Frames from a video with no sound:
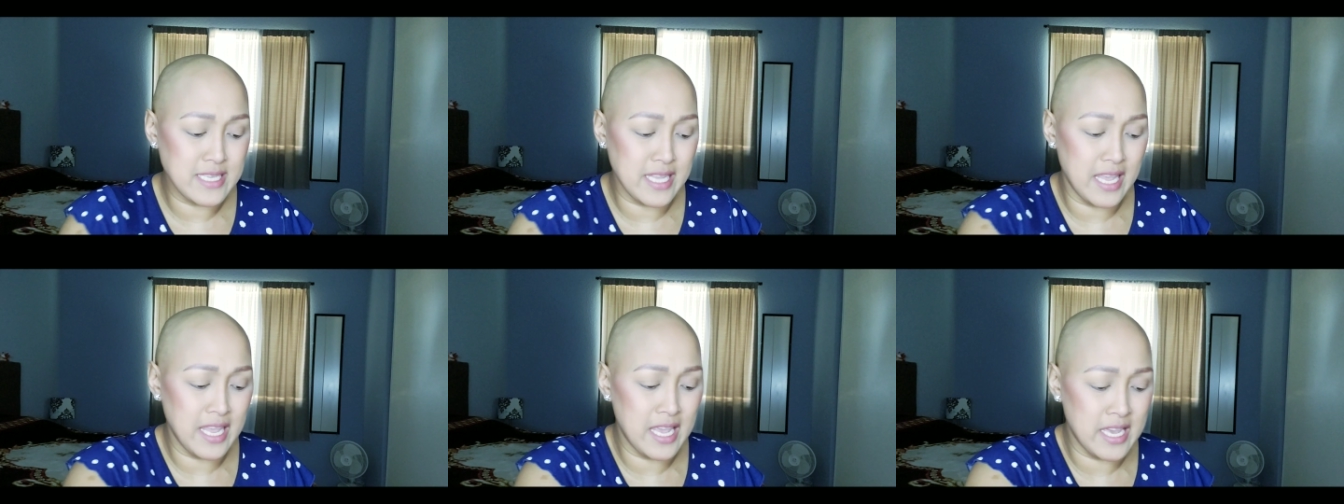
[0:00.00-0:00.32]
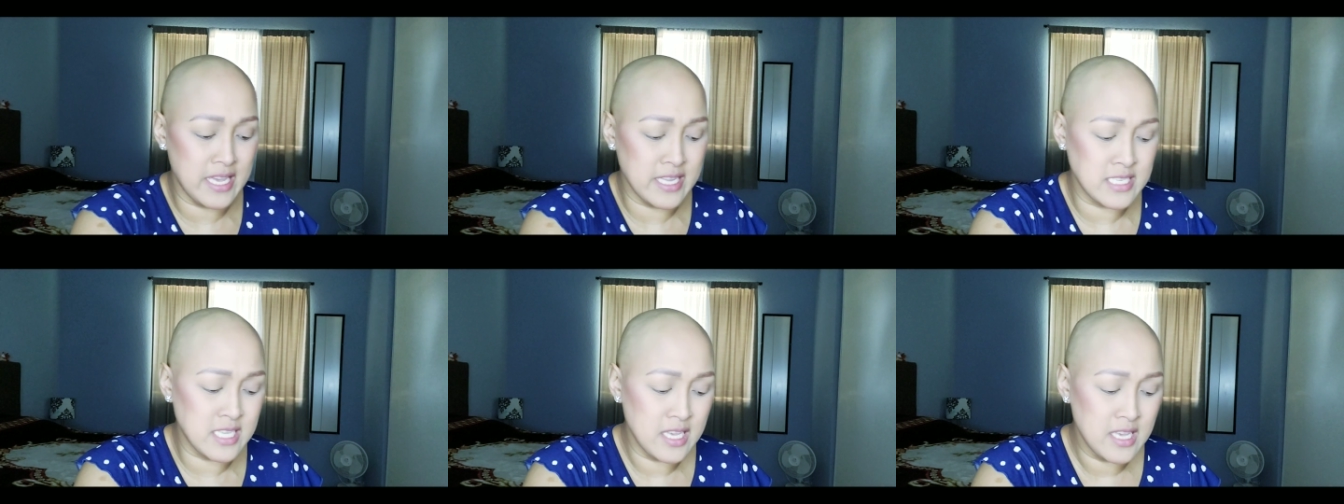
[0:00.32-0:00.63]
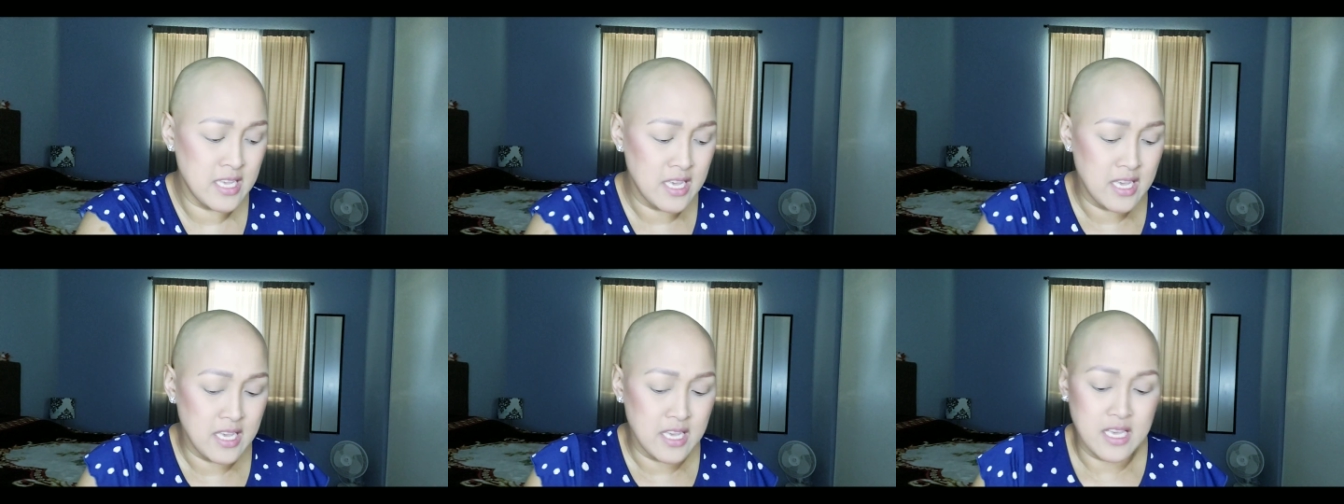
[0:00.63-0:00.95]
And
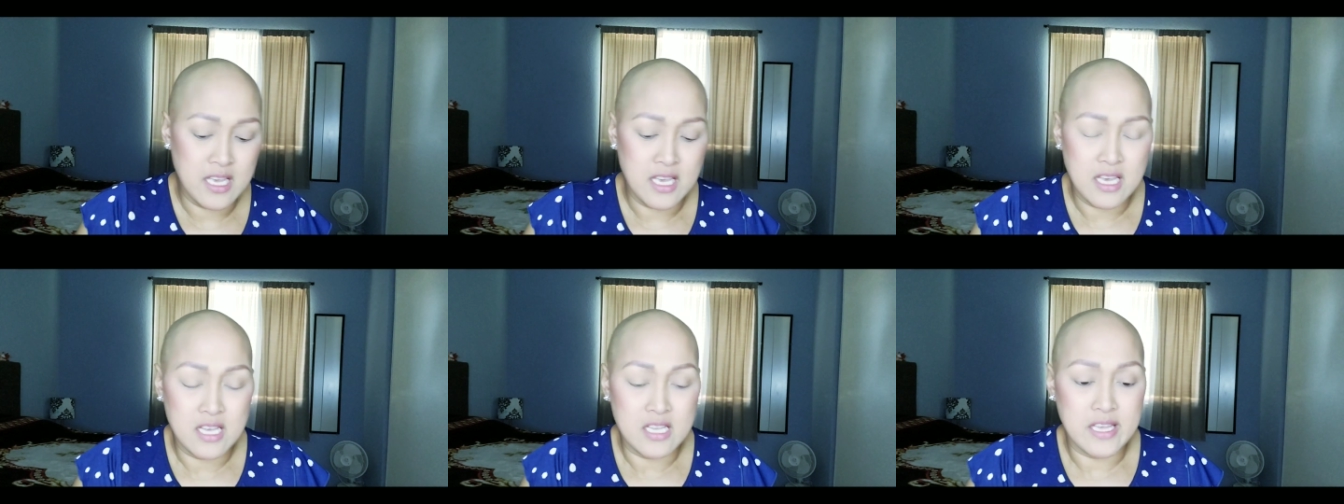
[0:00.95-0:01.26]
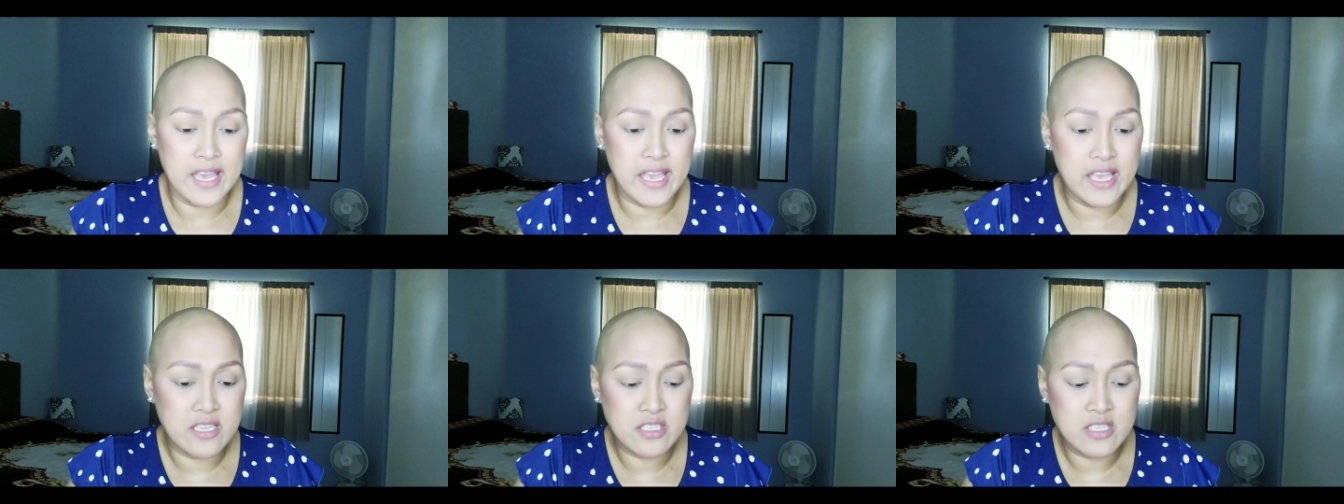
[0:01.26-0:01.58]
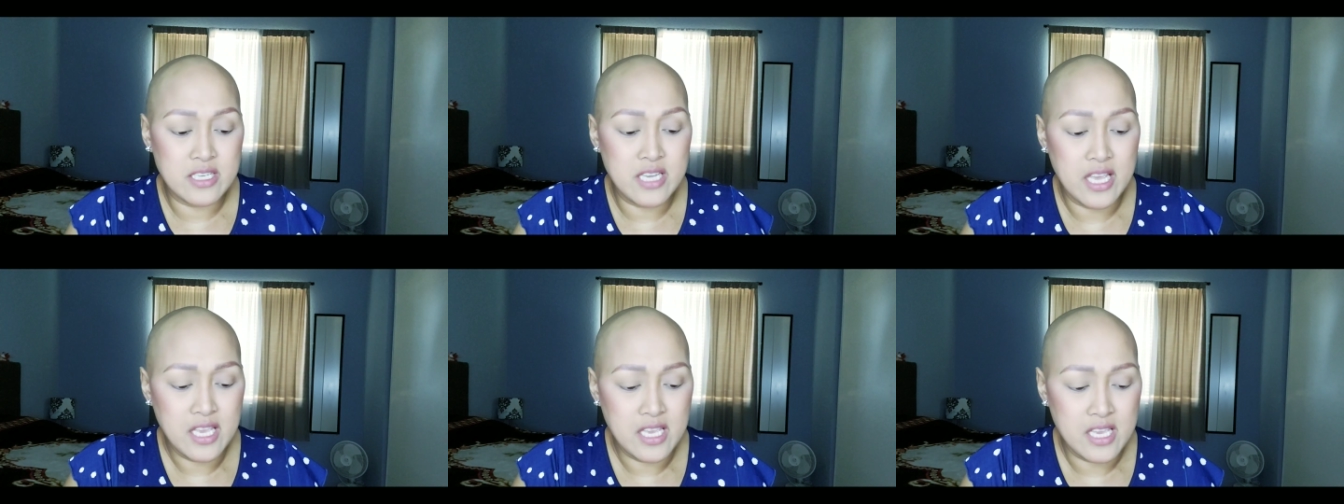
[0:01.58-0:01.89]
and
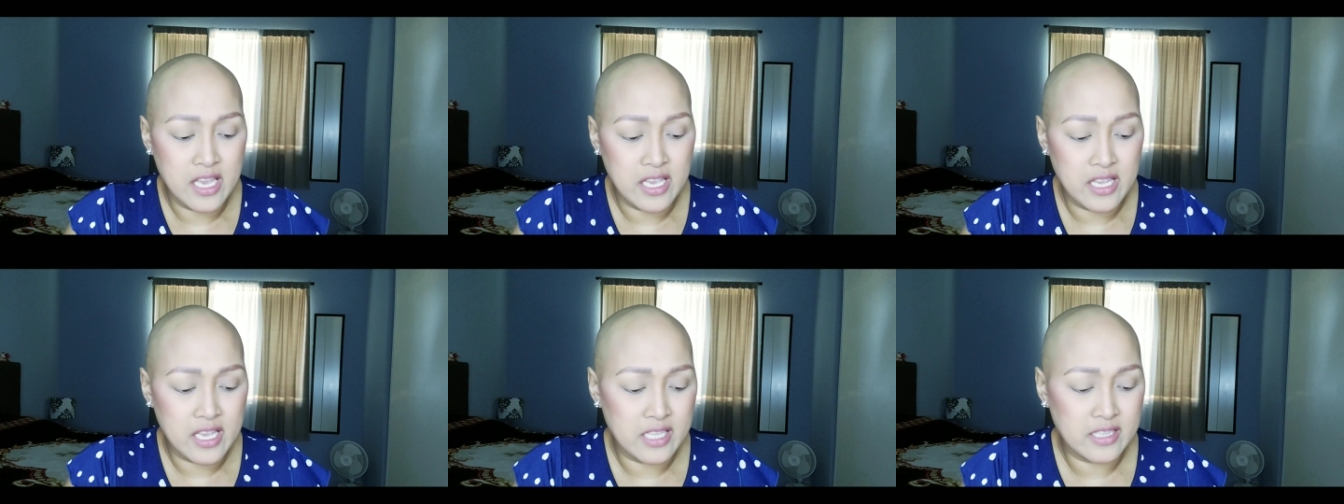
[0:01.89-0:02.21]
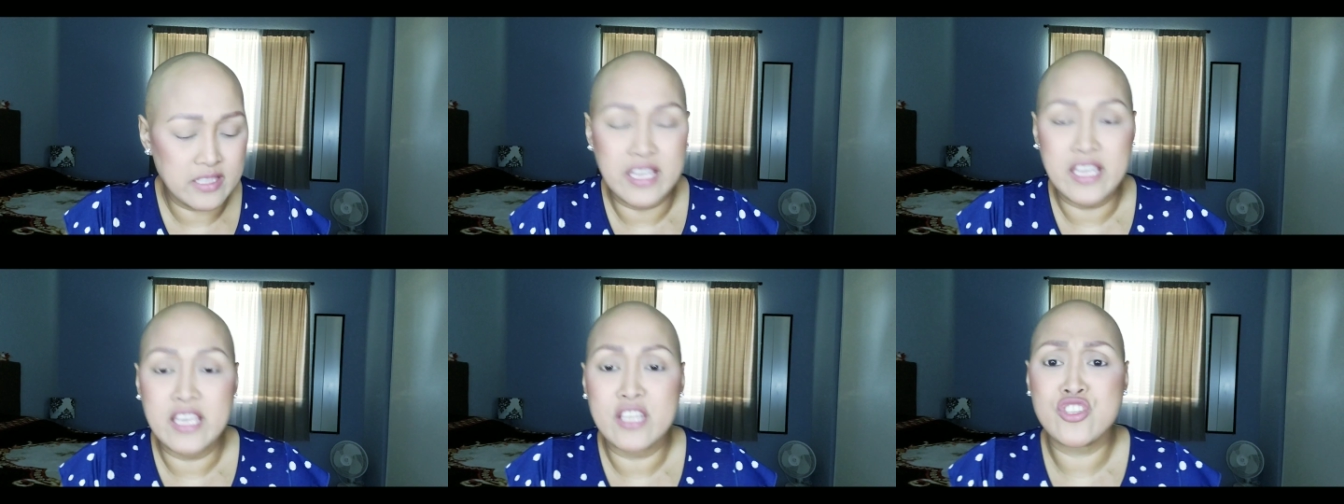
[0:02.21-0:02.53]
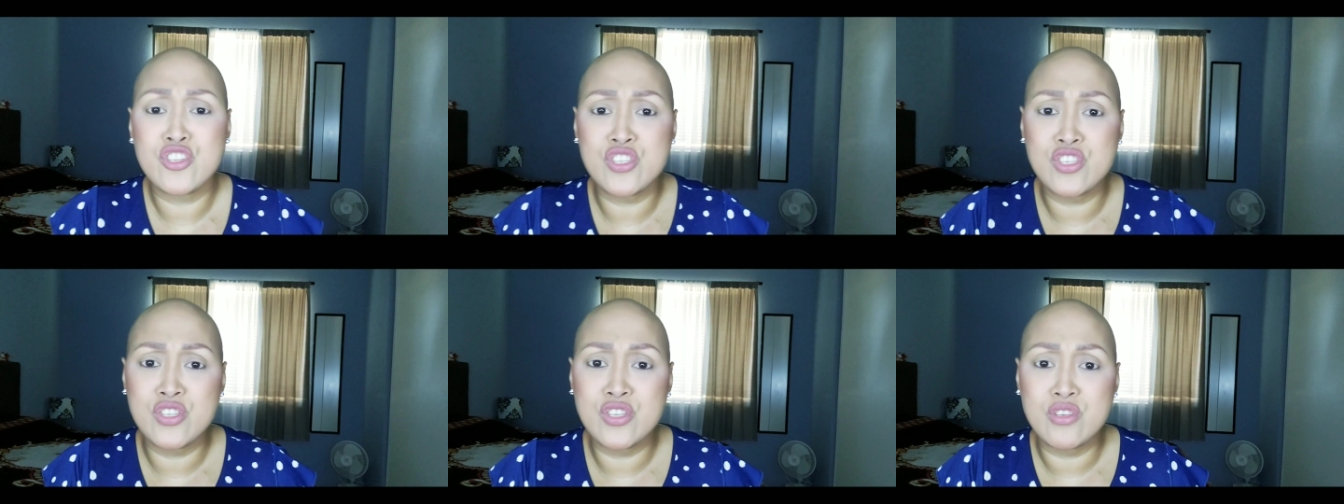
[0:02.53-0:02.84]
today I got the
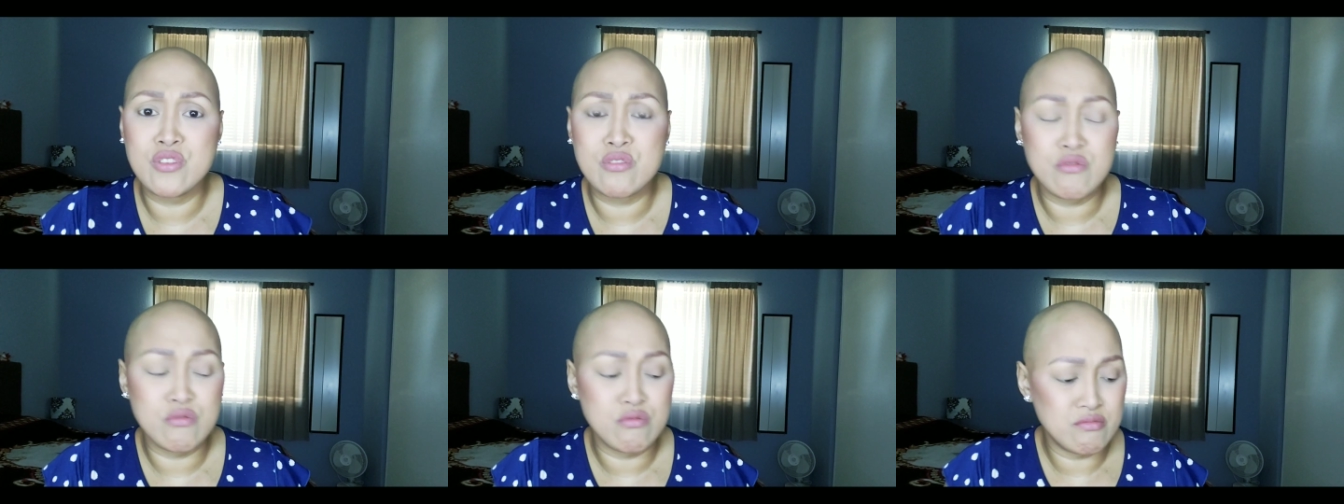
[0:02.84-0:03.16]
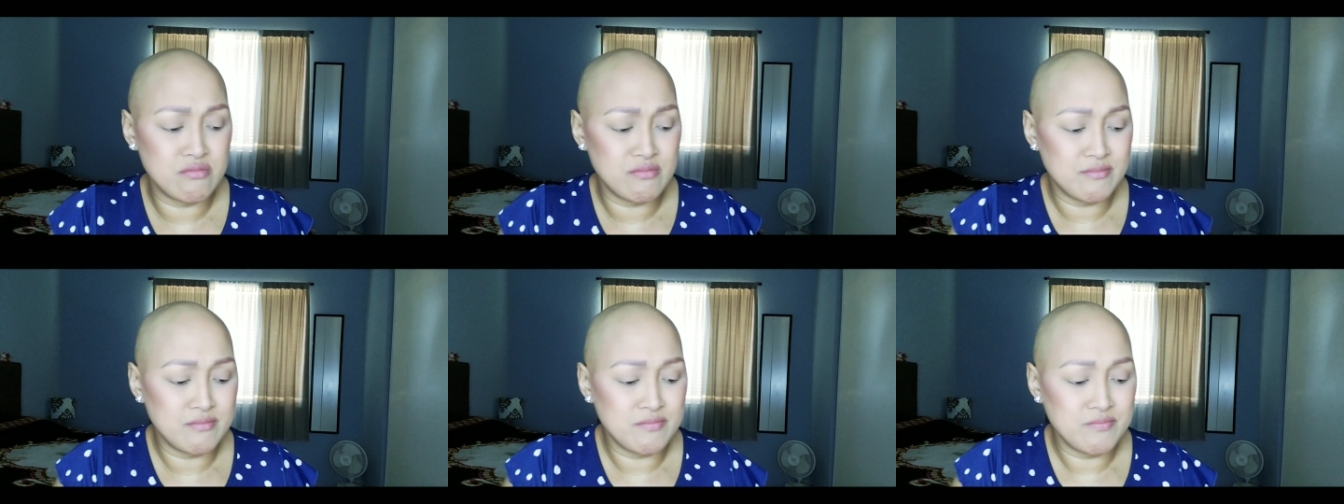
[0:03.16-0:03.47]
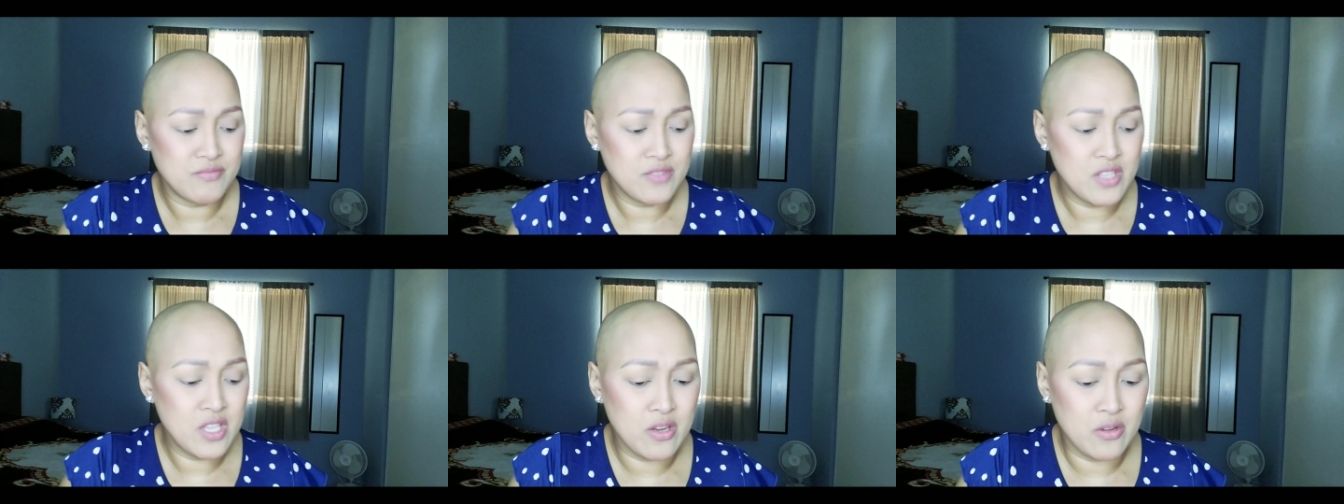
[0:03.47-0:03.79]
itch to,
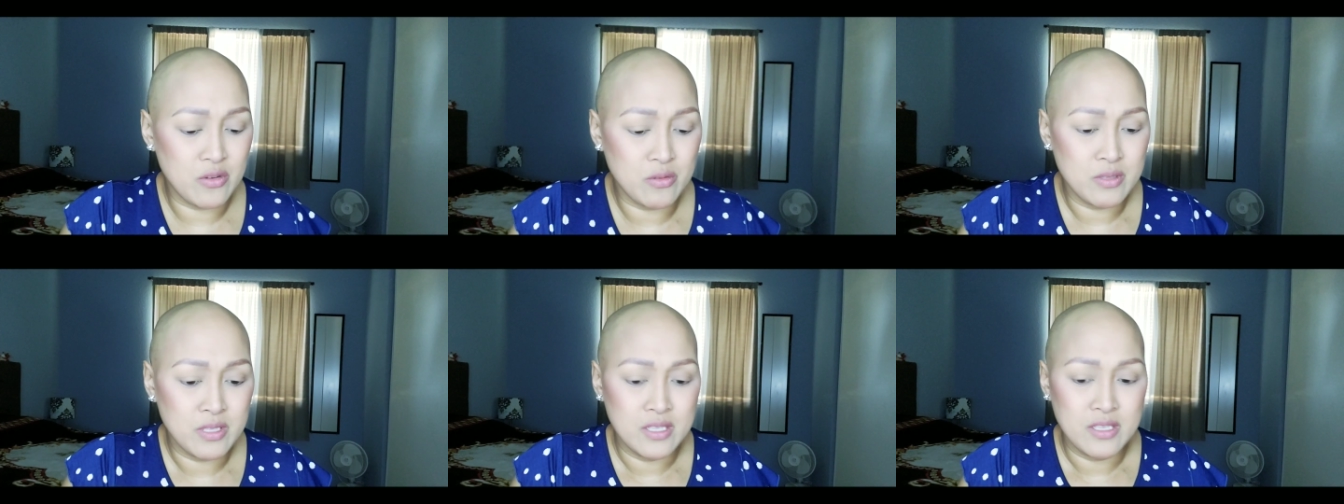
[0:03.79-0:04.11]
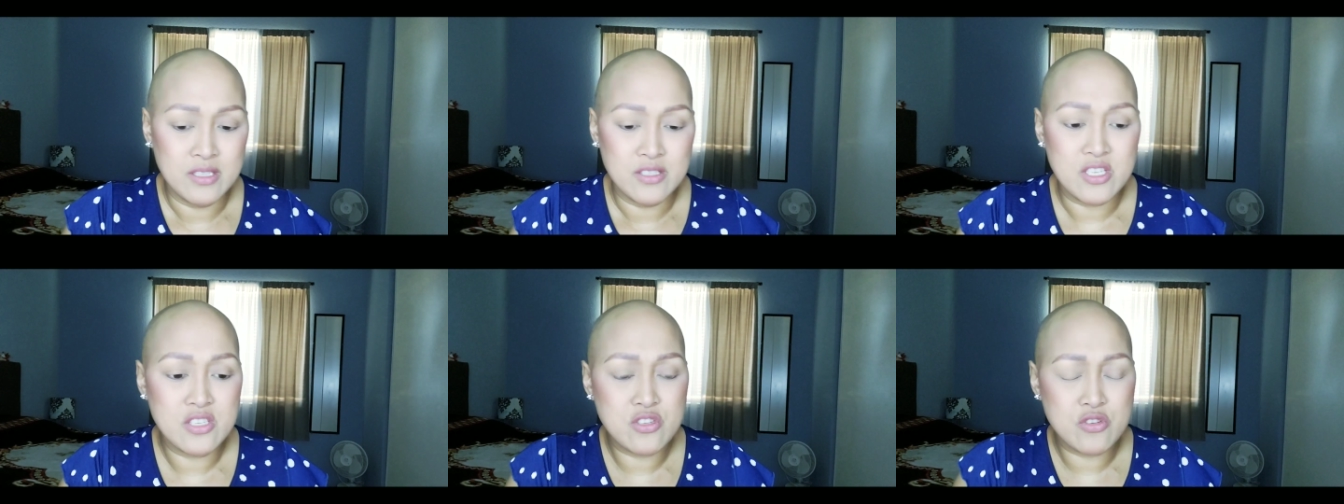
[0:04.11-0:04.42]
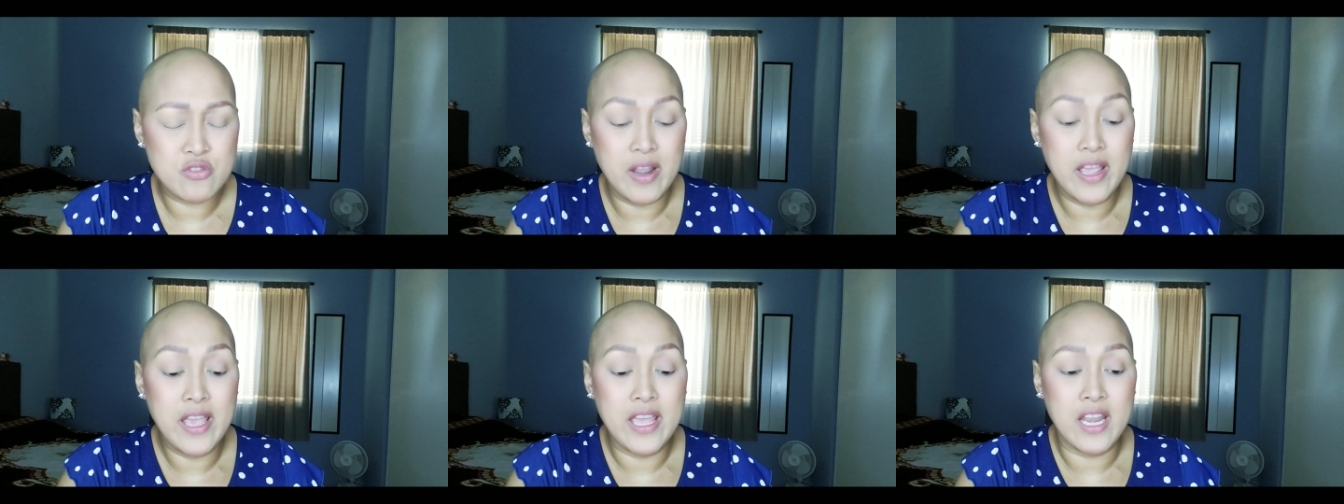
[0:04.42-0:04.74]
you know, just
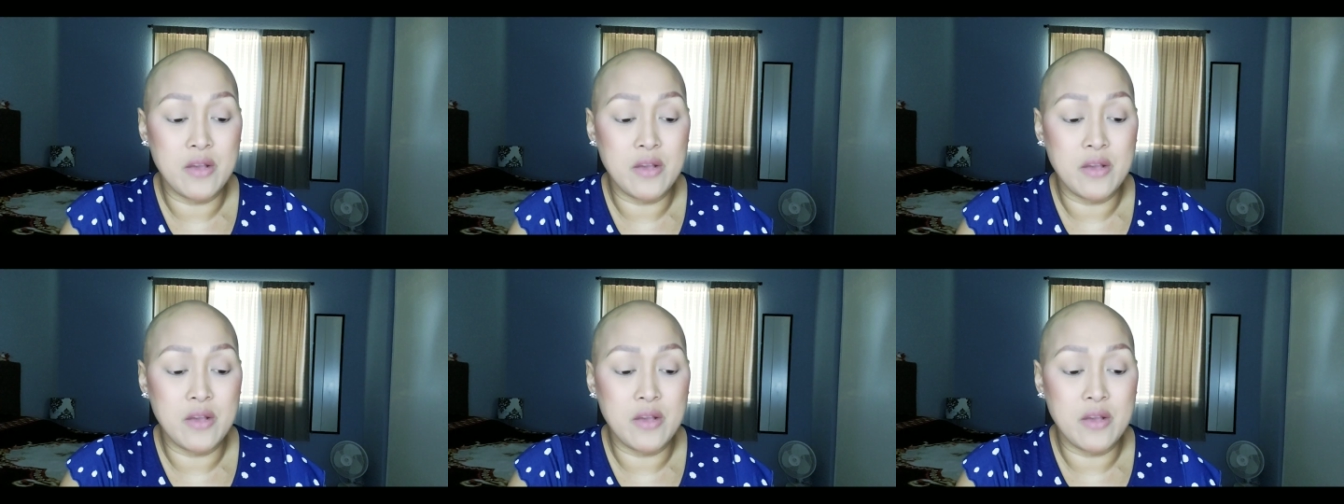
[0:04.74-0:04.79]
try it.